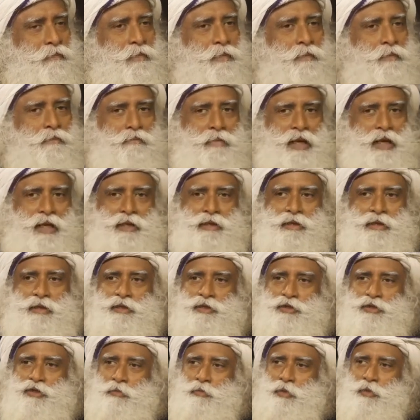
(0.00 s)
many
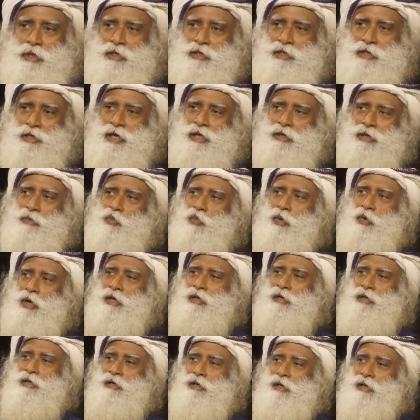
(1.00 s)
things are being done.
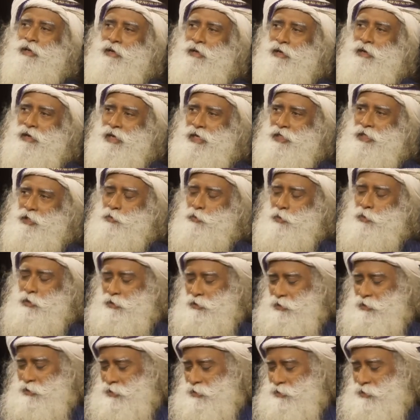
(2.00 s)
One
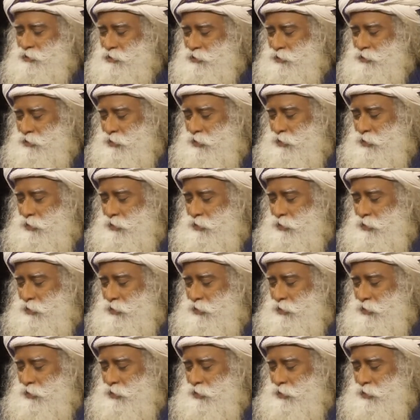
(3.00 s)
aspect is